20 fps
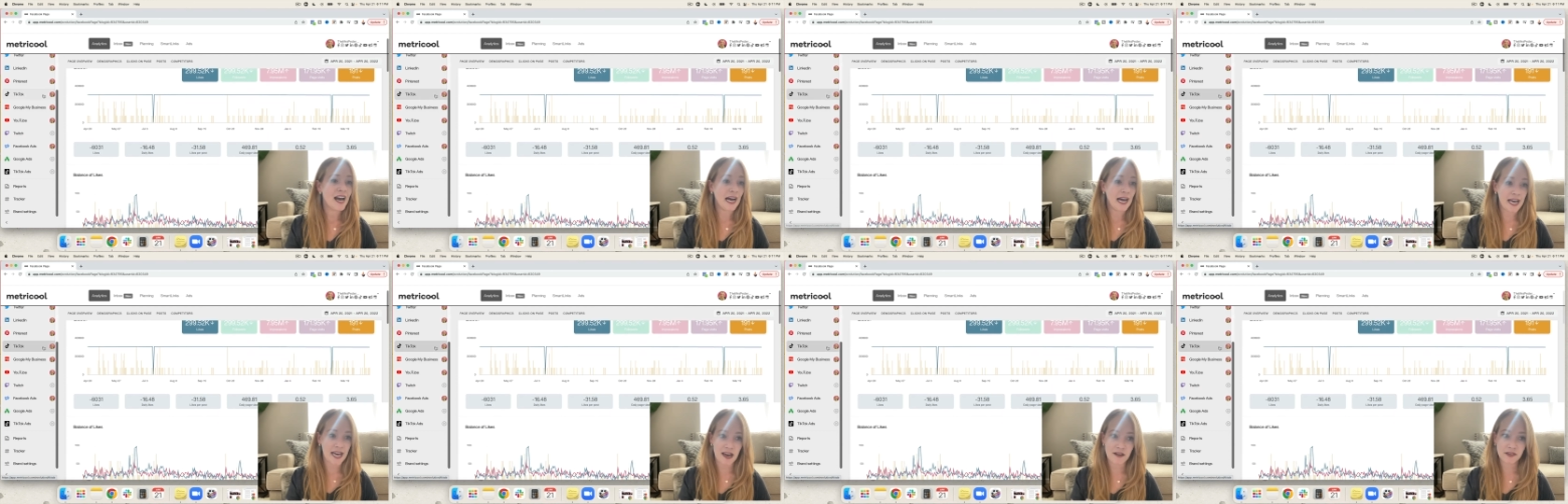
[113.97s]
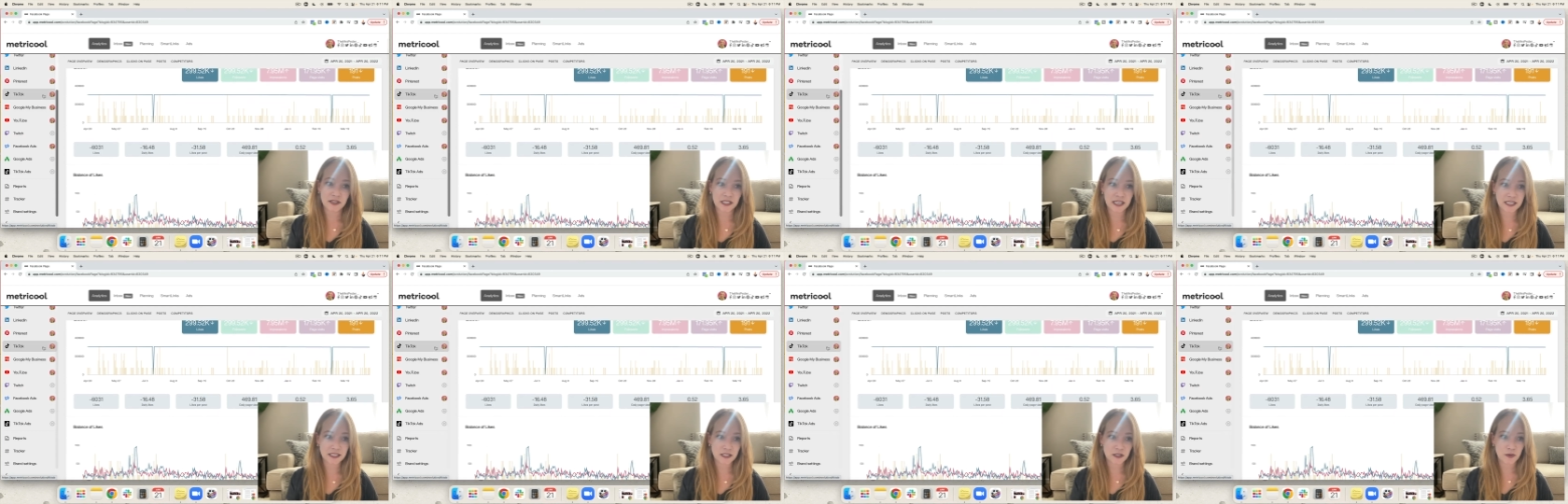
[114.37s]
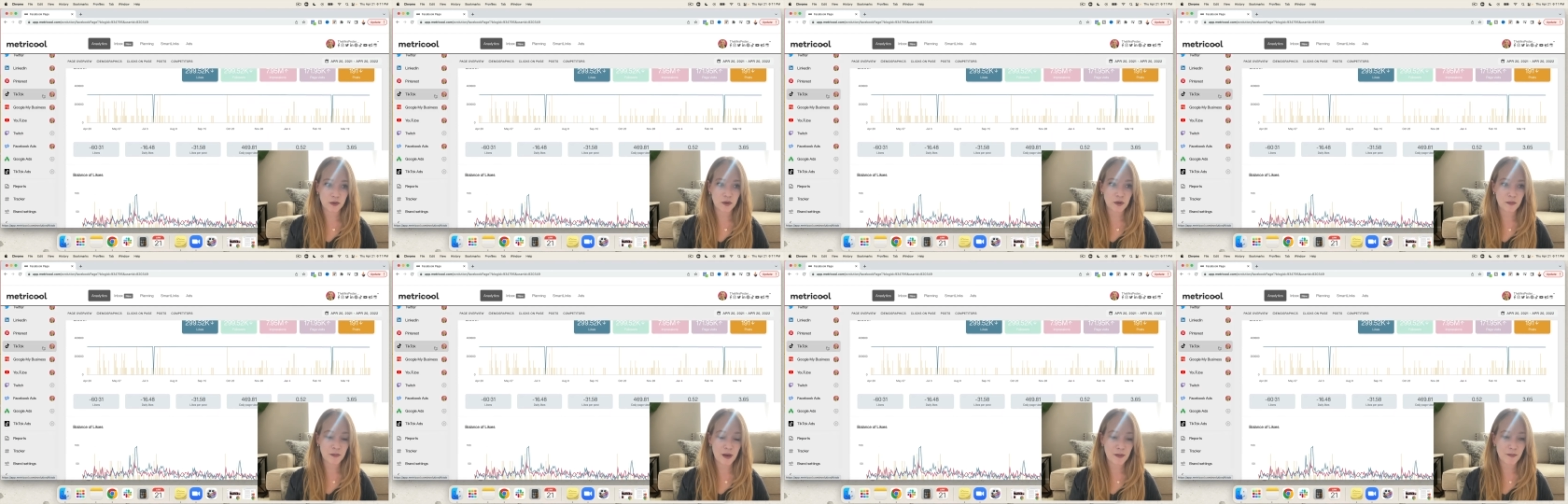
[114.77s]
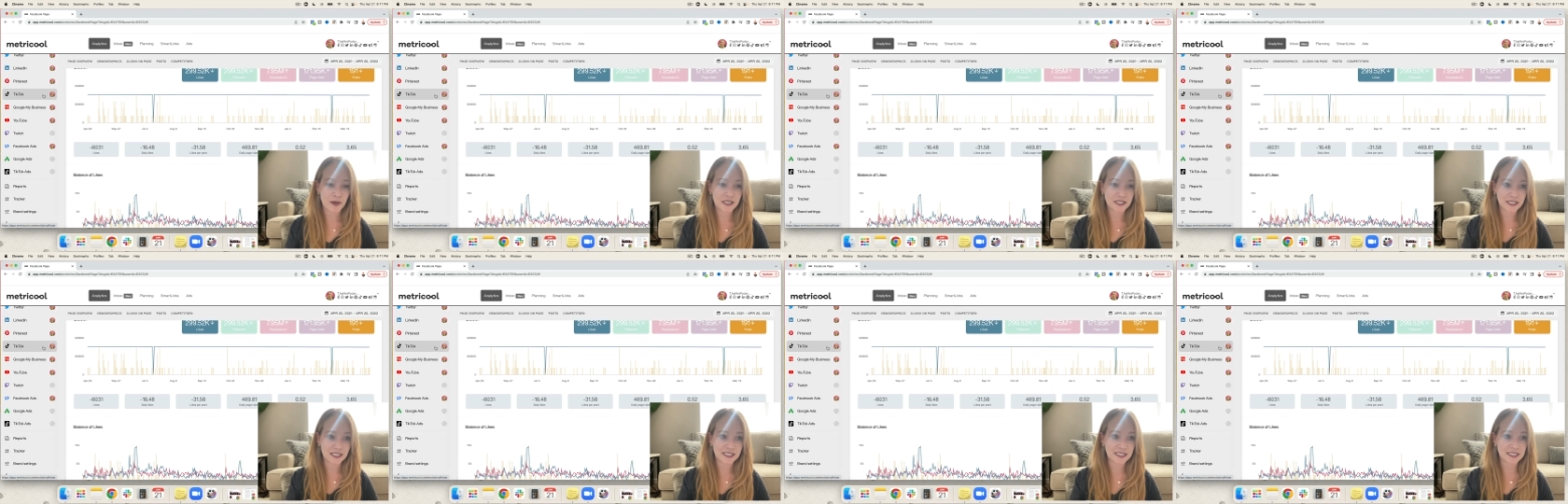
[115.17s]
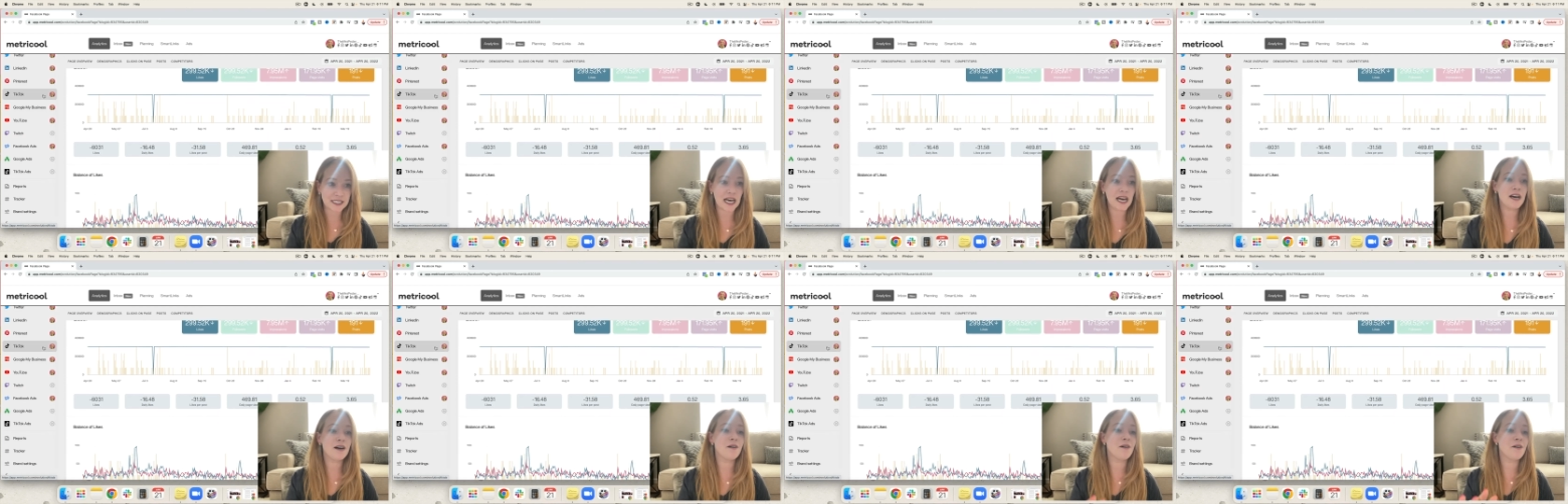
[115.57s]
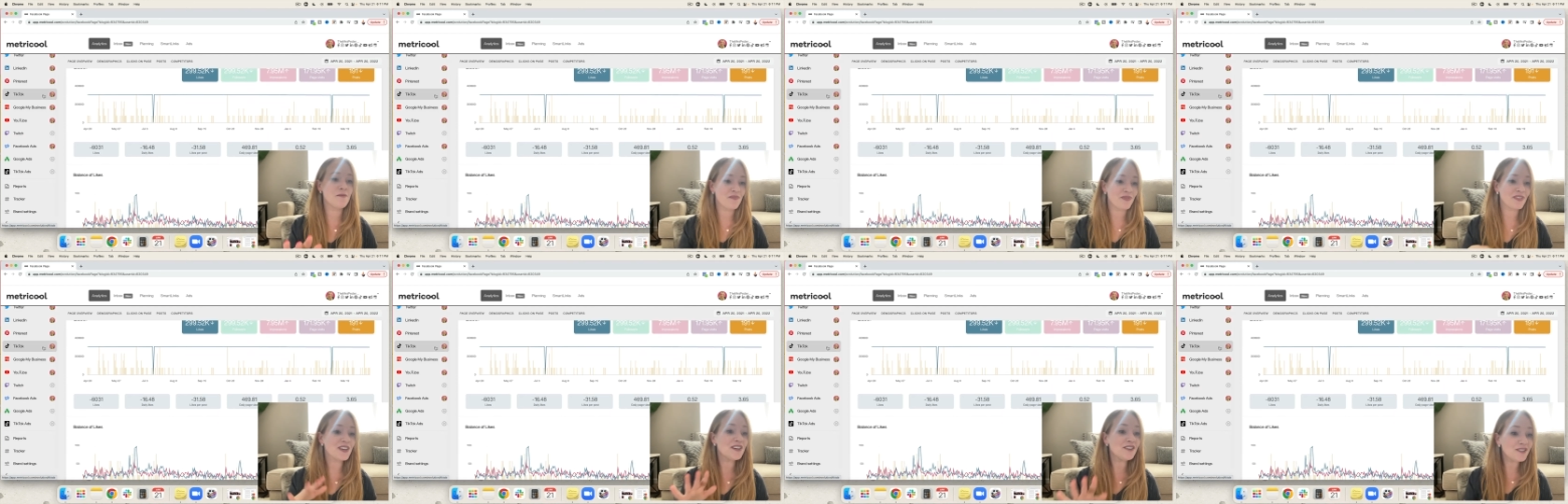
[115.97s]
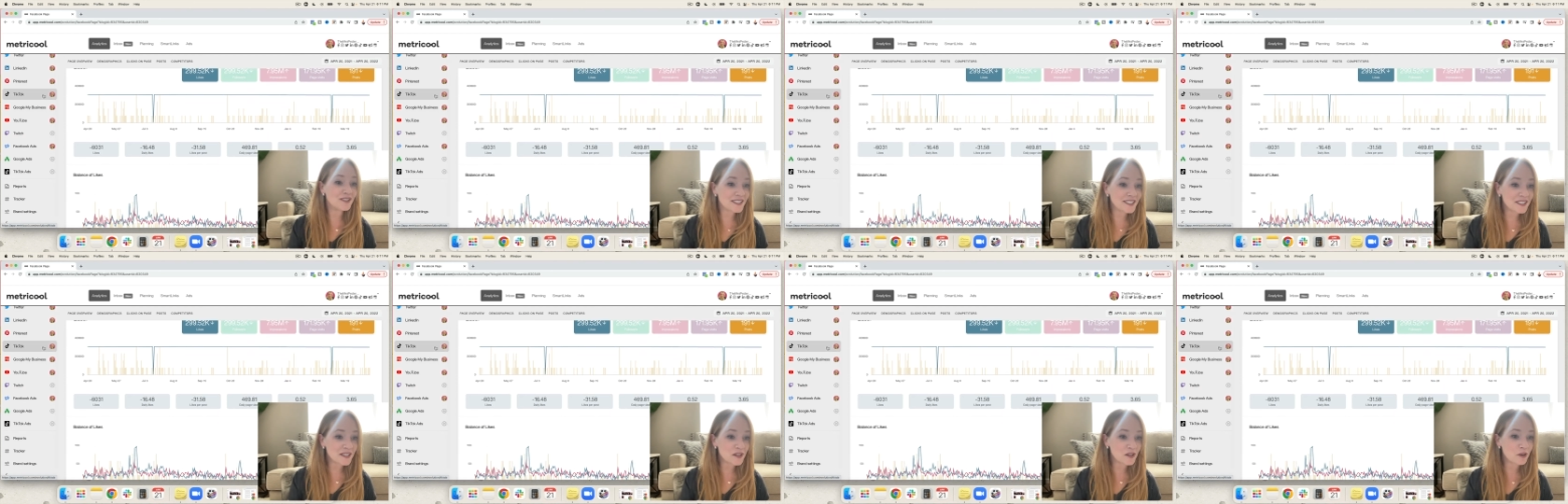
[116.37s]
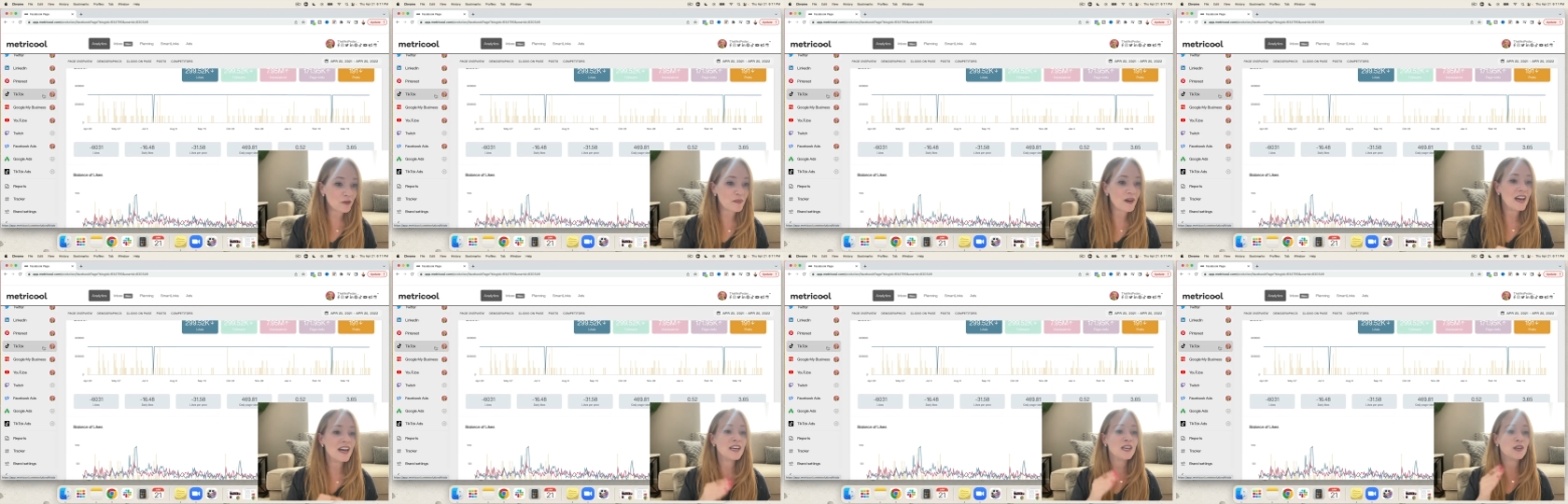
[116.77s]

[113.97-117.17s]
I haven't linked Google My Business. YouTube.